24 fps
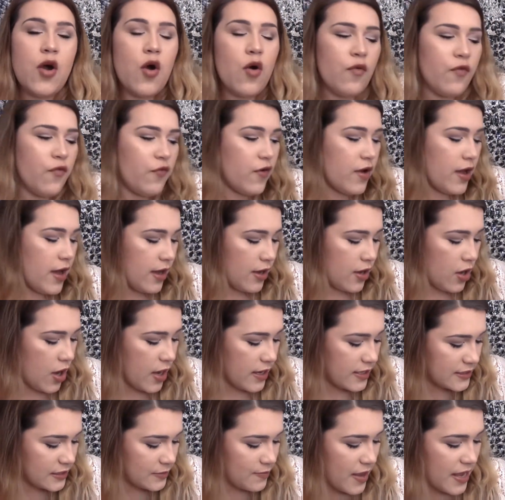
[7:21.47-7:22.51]
Ofra
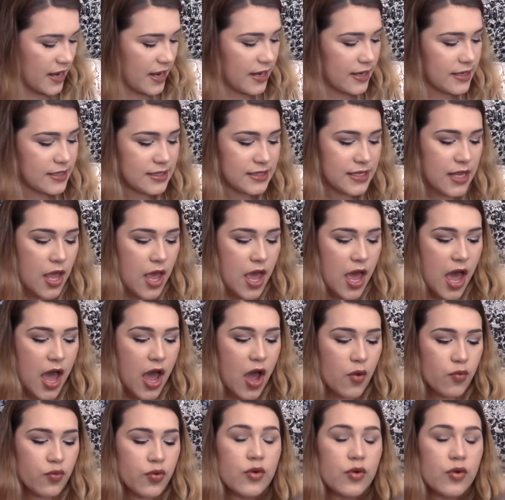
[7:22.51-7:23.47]
Cosmetics uh,